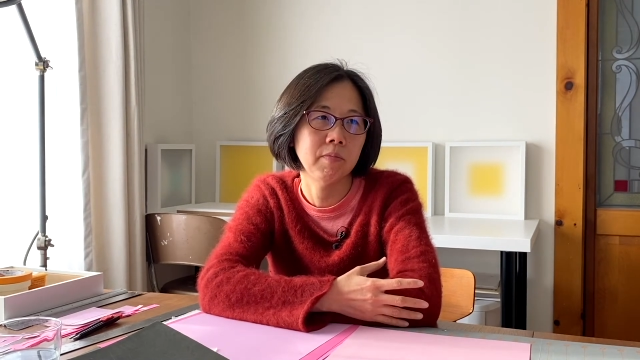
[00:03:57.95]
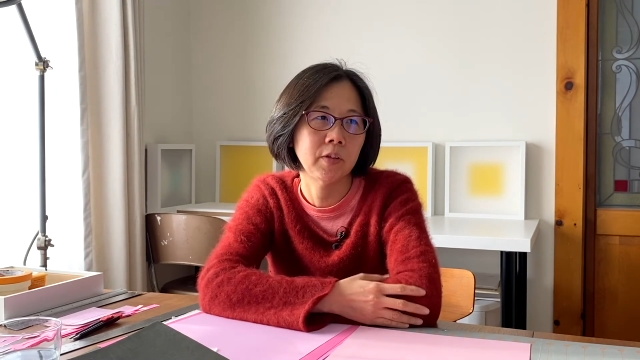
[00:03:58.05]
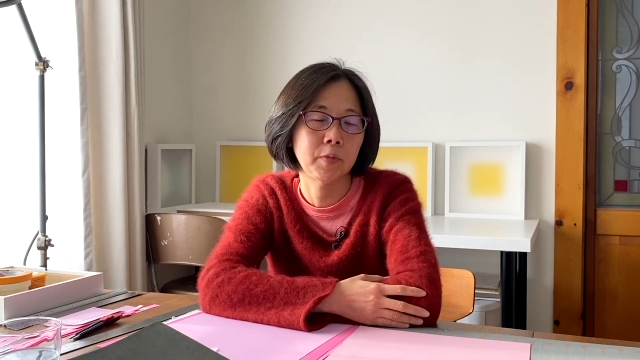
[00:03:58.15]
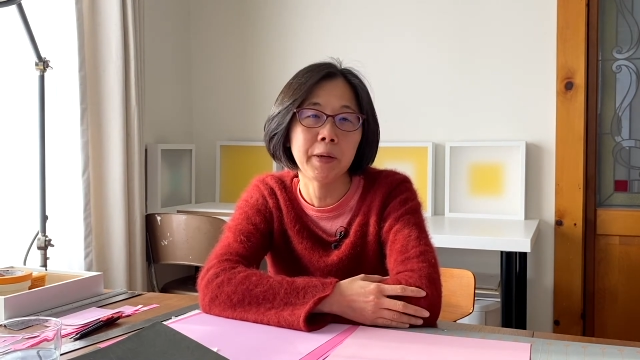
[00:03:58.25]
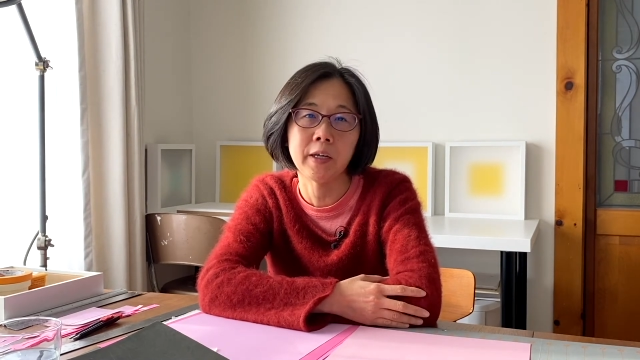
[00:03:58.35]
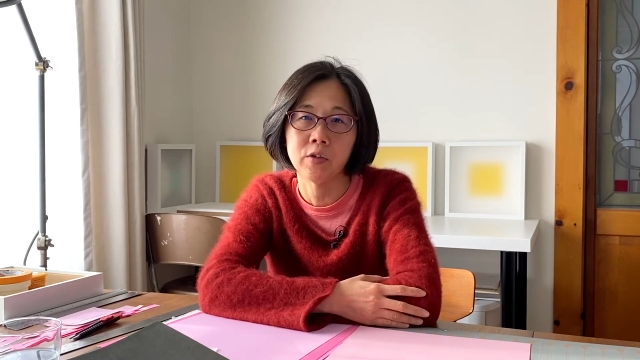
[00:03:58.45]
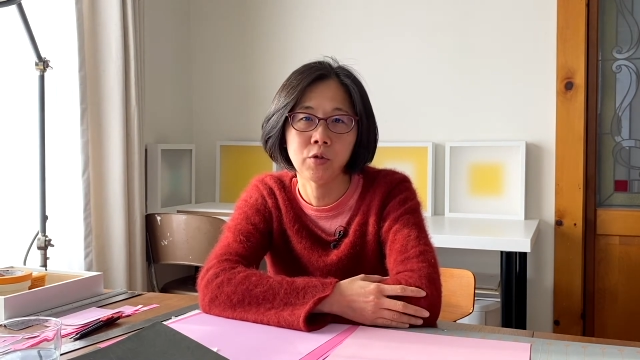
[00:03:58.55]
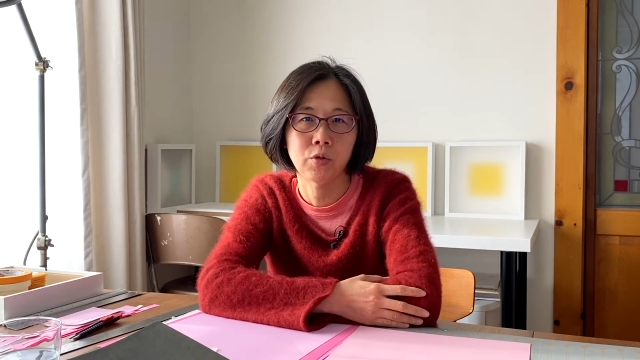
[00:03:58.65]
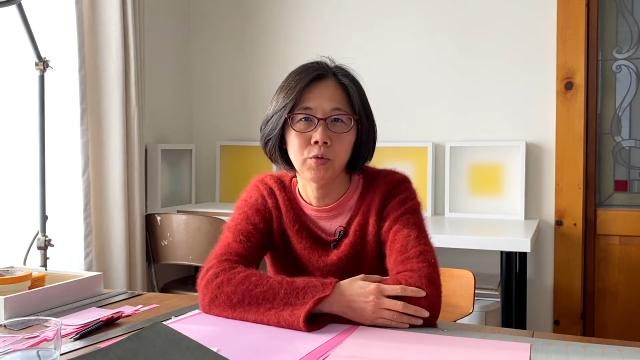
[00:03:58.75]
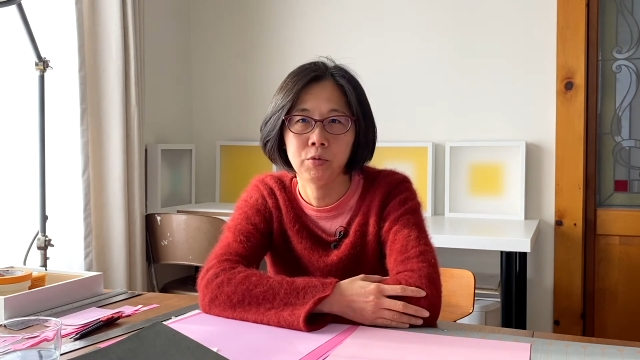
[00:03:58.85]
space
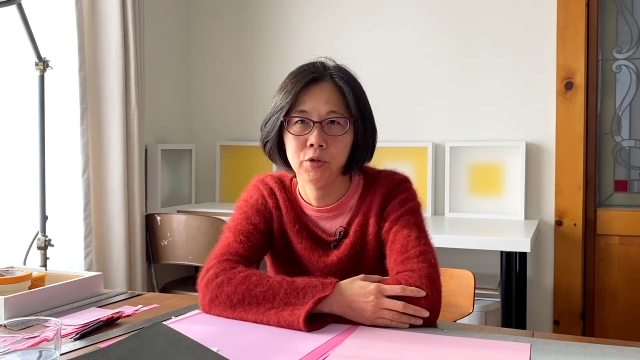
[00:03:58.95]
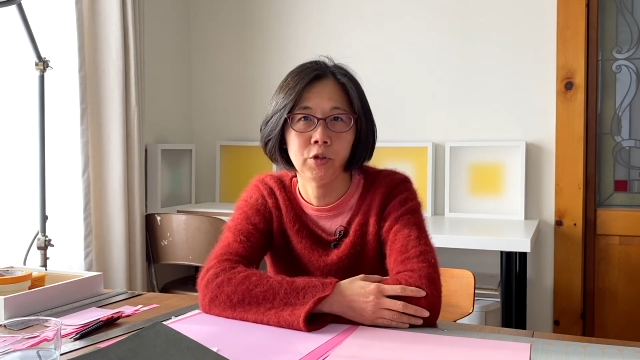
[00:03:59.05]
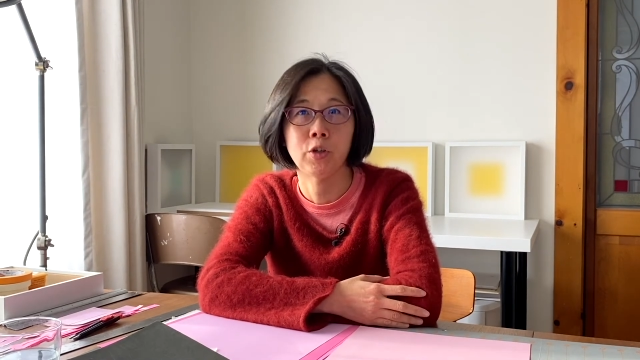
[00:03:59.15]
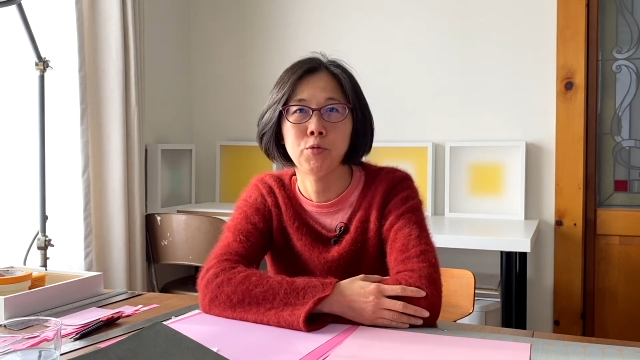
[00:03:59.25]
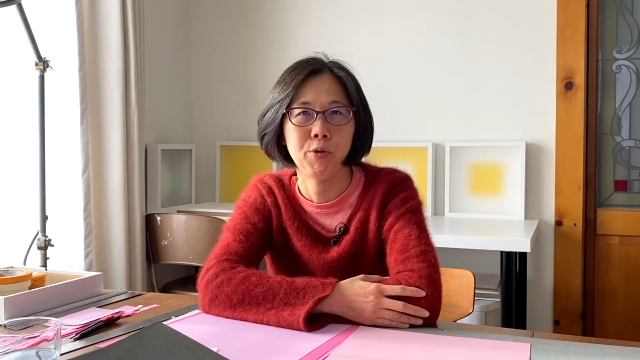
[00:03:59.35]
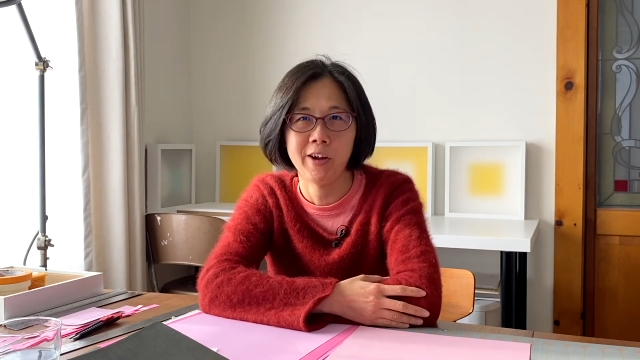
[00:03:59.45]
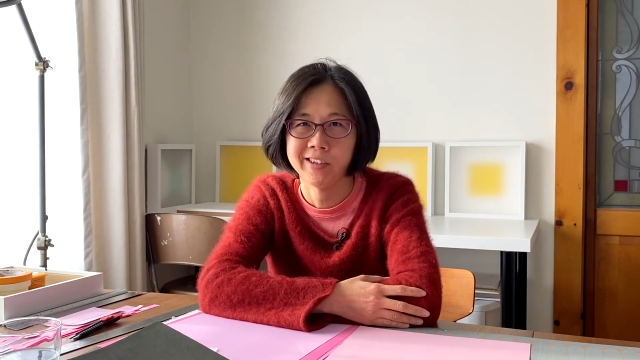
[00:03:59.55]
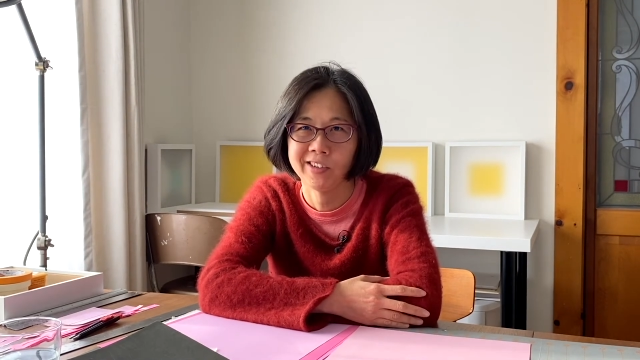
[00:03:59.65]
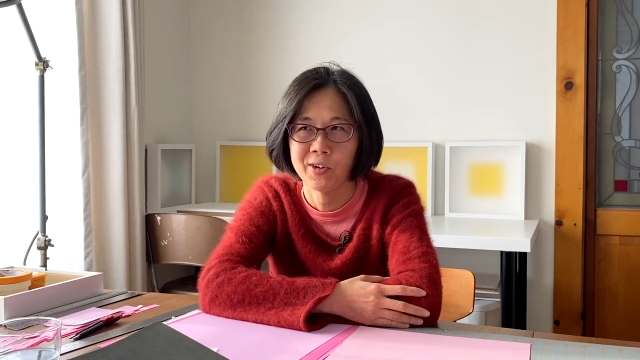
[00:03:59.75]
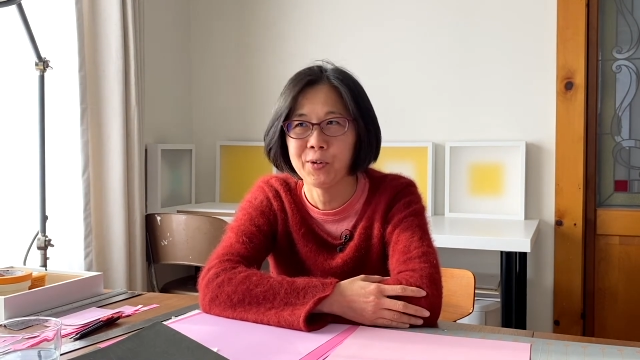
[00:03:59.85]
to express. So